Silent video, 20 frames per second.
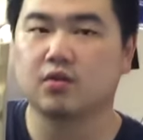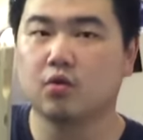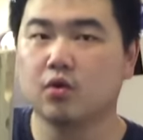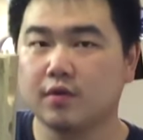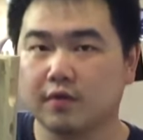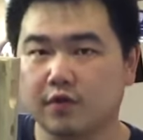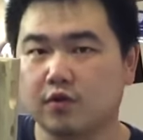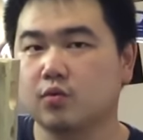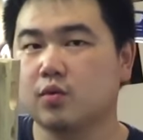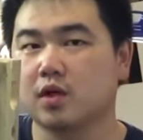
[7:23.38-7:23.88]
Or
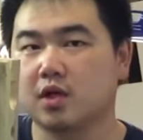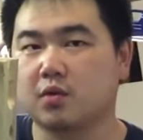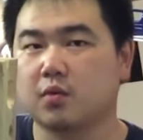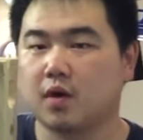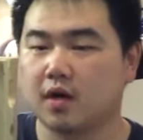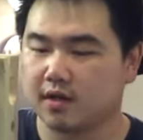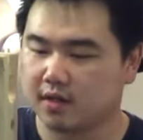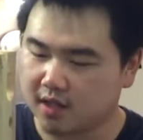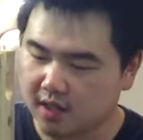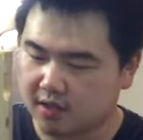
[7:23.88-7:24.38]
if you really
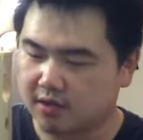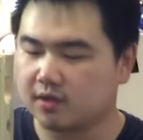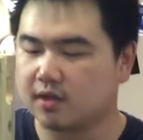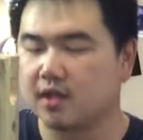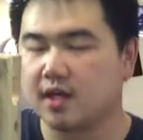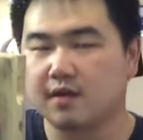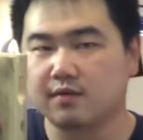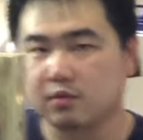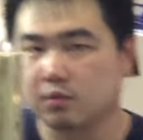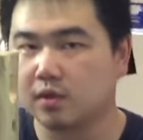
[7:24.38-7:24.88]
want, yeah, you
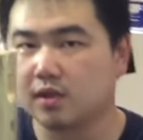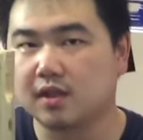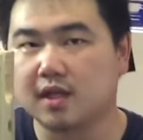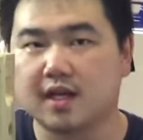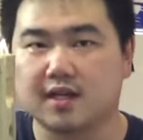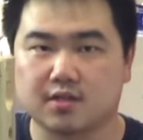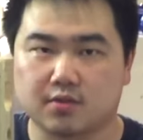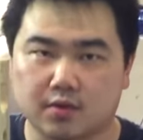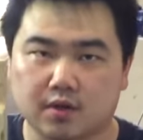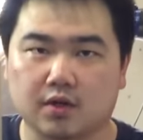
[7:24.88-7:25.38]
can have a
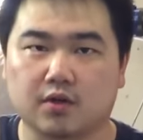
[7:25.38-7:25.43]
windlass